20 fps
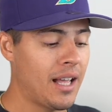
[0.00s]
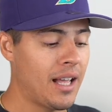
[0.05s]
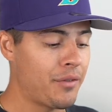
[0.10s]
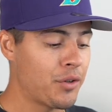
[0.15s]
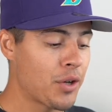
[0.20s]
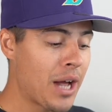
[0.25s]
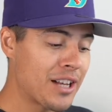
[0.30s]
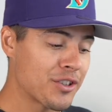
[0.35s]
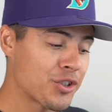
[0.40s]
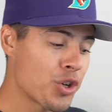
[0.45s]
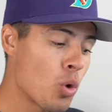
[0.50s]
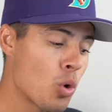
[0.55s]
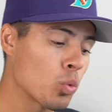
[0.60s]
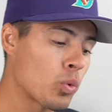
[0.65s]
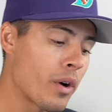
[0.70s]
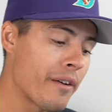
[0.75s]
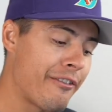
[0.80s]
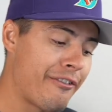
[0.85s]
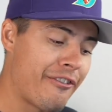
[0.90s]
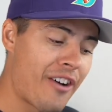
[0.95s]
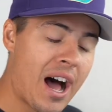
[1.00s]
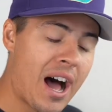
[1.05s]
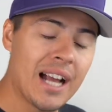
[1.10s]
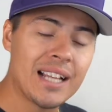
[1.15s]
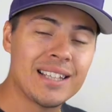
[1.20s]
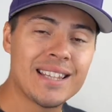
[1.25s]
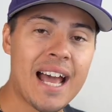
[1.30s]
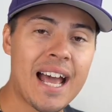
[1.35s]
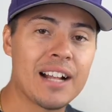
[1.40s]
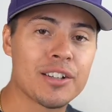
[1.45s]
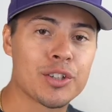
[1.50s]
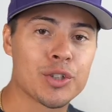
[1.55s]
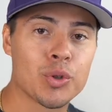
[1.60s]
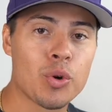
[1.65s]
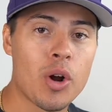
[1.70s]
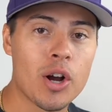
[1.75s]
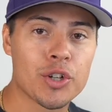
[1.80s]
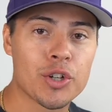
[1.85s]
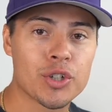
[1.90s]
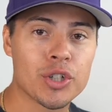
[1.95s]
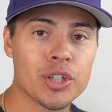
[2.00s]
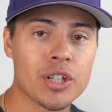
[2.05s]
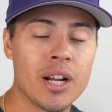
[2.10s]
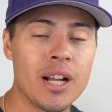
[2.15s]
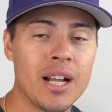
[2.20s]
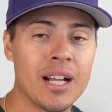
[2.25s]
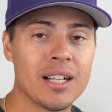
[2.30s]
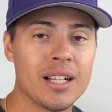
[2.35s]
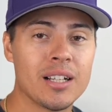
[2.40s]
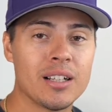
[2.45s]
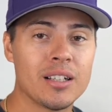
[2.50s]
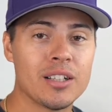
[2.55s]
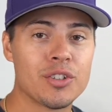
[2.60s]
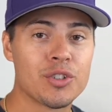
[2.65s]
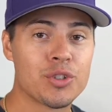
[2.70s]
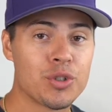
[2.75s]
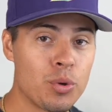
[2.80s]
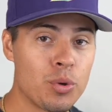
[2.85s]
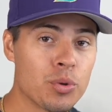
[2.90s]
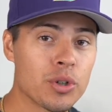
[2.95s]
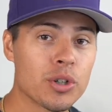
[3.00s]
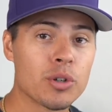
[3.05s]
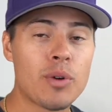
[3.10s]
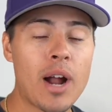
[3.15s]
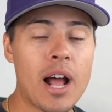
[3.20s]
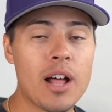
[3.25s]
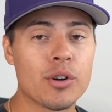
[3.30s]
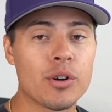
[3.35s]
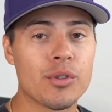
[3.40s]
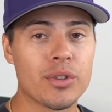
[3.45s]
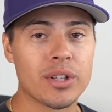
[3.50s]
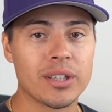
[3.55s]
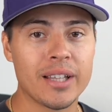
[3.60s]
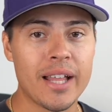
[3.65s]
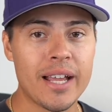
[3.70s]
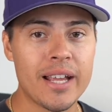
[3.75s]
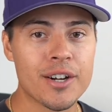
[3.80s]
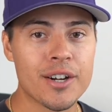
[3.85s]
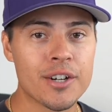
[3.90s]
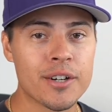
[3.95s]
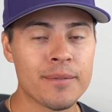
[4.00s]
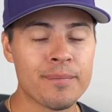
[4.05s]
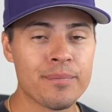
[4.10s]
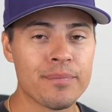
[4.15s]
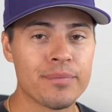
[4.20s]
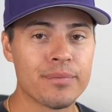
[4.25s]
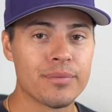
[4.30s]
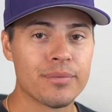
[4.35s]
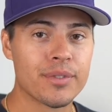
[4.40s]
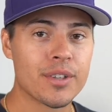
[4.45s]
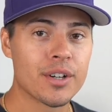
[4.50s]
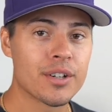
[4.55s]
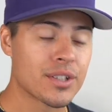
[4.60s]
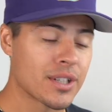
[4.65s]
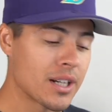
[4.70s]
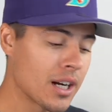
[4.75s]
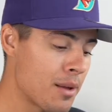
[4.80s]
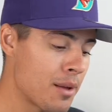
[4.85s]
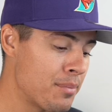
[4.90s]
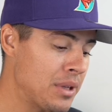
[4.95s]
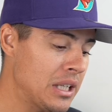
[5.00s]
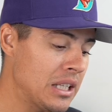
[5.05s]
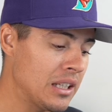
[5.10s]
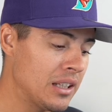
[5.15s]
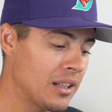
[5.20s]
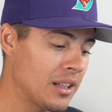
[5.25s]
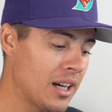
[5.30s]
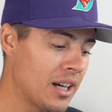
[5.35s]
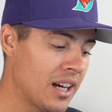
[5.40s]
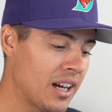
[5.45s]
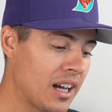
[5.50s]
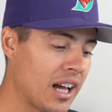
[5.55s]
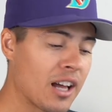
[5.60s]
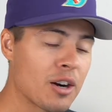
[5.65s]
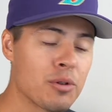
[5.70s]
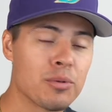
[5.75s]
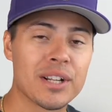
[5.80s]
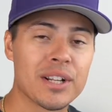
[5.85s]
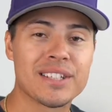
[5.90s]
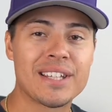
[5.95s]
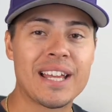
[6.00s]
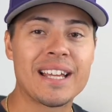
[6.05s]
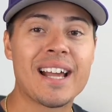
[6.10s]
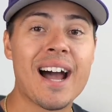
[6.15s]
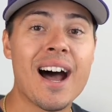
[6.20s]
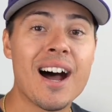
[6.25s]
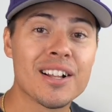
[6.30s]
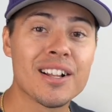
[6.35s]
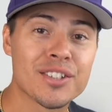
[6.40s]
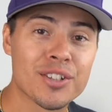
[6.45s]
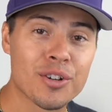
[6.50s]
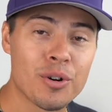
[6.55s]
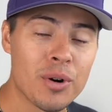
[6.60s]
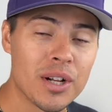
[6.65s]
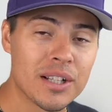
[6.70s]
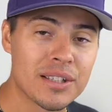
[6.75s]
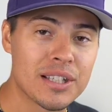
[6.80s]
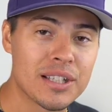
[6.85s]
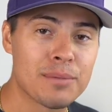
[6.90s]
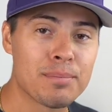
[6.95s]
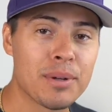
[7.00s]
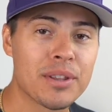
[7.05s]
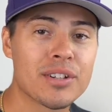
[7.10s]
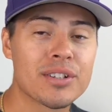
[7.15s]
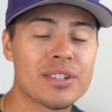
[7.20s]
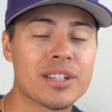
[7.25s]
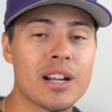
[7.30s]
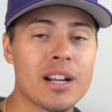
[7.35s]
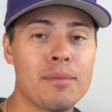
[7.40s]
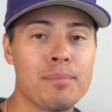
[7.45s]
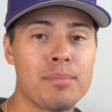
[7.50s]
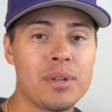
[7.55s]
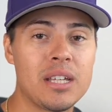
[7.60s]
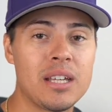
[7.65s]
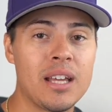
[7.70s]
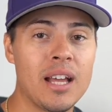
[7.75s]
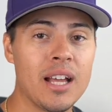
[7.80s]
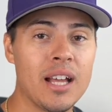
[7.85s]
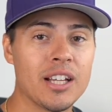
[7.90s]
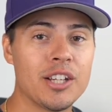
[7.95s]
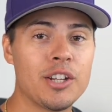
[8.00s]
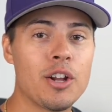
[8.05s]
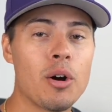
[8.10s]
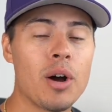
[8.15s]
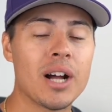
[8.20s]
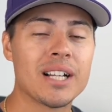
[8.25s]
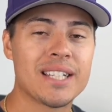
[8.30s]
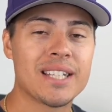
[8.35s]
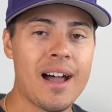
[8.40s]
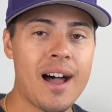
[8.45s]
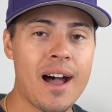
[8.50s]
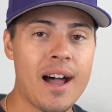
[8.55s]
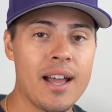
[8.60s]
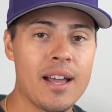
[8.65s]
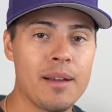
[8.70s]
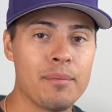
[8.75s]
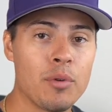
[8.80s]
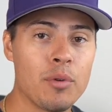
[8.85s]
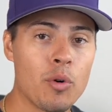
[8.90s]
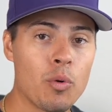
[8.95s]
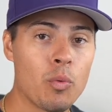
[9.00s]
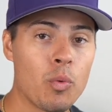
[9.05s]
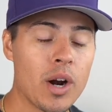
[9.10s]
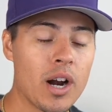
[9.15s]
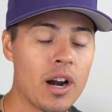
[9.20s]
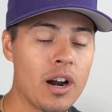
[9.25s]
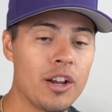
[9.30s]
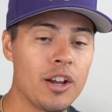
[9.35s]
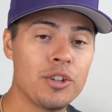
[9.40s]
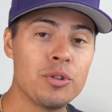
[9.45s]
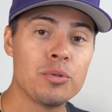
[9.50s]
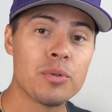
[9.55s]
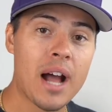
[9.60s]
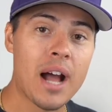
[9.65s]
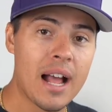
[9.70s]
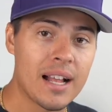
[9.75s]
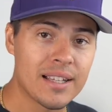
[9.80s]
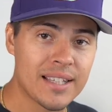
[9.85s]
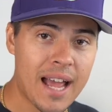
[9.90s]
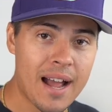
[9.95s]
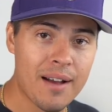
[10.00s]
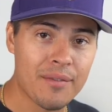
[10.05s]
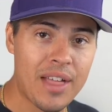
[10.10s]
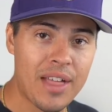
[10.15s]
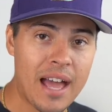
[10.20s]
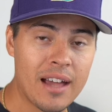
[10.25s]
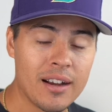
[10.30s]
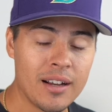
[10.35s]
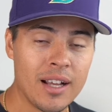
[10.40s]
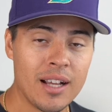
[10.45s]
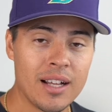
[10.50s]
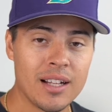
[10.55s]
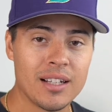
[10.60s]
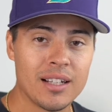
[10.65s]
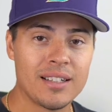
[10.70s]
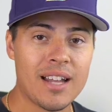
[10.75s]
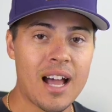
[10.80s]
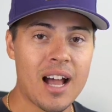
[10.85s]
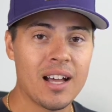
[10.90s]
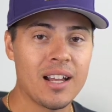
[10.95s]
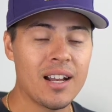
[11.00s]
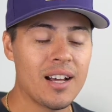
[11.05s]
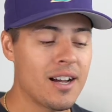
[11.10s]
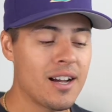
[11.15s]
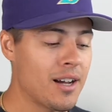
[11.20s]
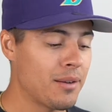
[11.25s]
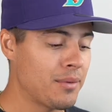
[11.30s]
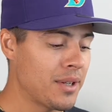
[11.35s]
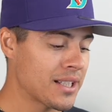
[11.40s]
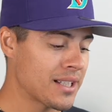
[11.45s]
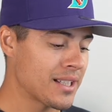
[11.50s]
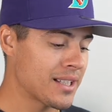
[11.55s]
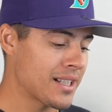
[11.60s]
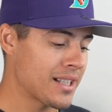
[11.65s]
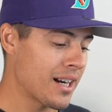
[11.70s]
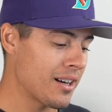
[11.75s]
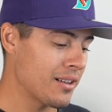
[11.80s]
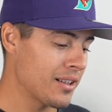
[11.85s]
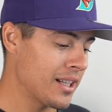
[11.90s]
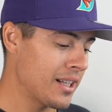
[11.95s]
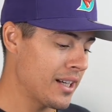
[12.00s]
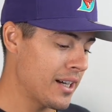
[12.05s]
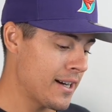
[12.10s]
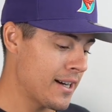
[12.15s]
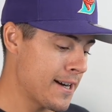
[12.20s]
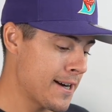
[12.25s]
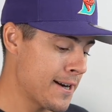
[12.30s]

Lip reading: If you guys don't refine that structure sooner rather than later, there's going to be, I don't want to say consequences, but there's going to be, a time where you guys have that not necessarily